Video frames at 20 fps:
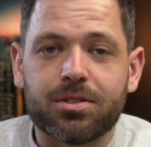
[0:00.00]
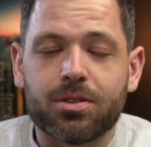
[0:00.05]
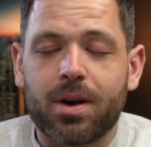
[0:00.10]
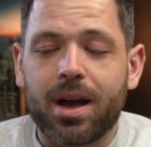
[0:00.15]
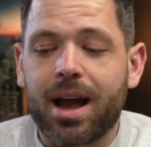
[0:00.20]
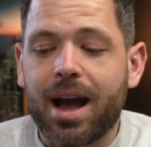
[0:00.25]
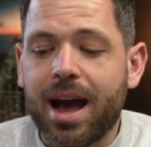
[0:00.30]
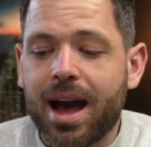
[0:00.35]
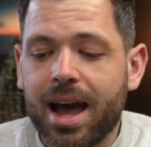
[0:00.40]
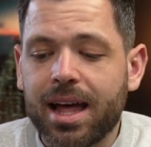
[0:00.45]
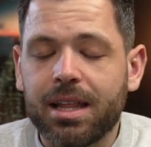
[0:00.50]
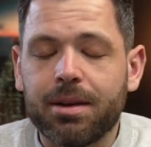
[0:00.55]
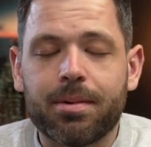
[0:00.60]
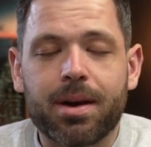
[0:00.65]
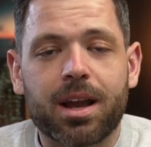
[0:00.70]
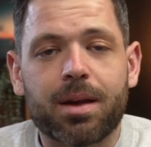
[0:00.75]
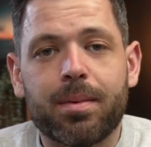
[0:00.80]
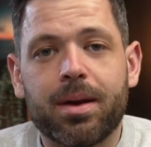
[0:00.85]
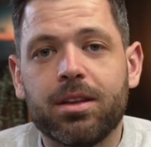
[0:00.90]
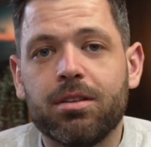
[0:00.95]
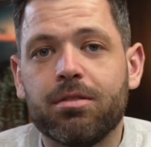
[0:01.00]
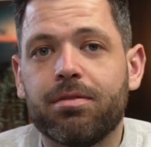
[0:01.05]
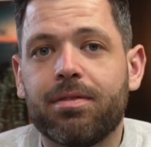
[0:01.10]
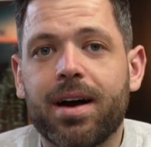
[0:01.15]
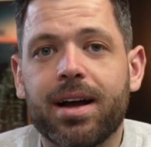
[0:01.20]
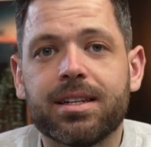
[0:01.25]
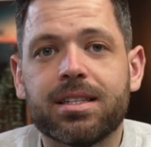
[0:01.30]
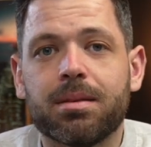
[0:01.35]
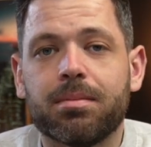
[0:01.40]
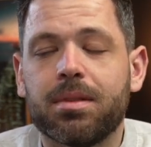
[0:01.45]
So I highly recommend you
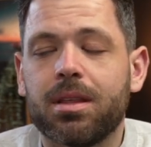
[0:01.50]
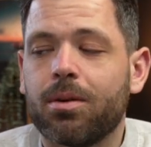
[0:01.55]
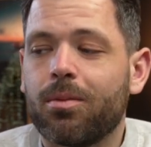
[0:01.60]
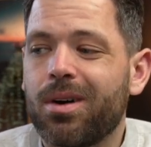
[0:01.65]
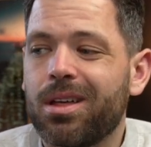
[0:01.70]
find something,